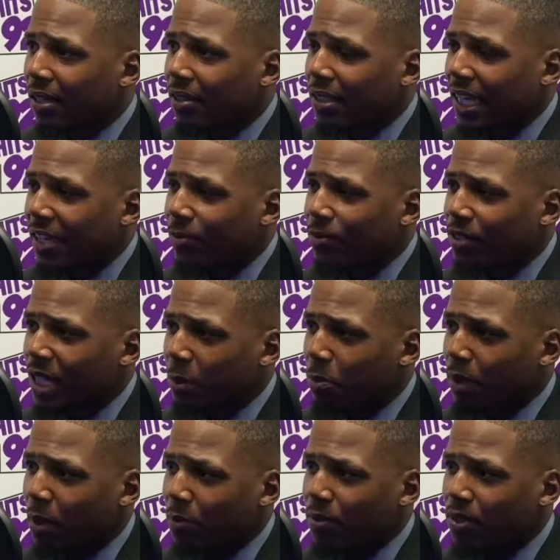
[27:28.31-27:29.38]
And they
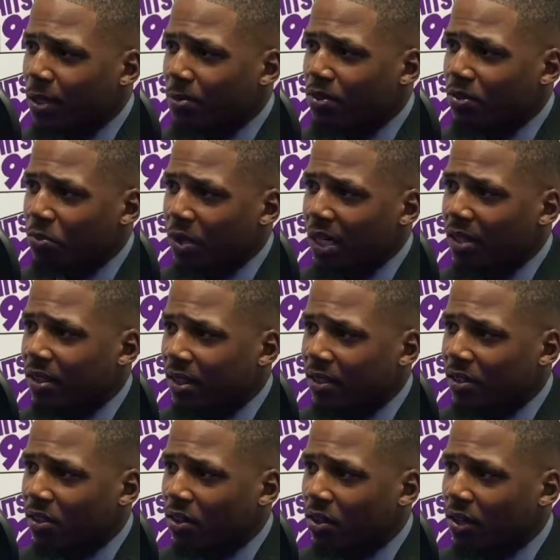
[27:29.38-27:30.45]
shaped my perception of what I
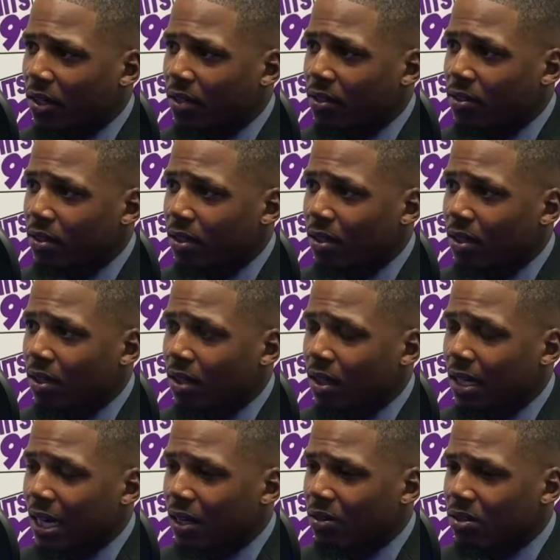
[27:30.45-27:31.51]
think the law is.
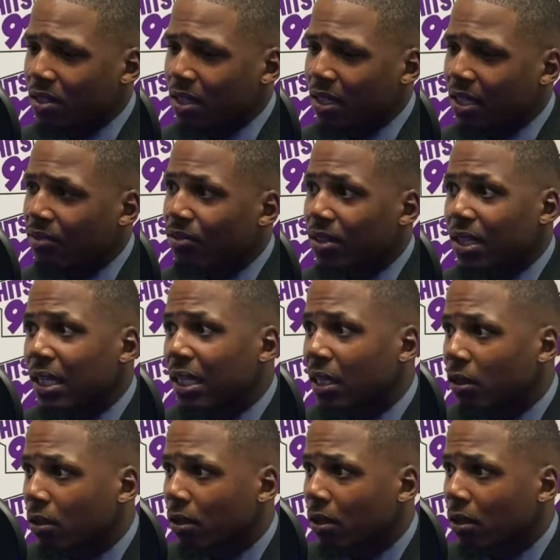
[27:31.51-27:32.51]
And I'll say, even then,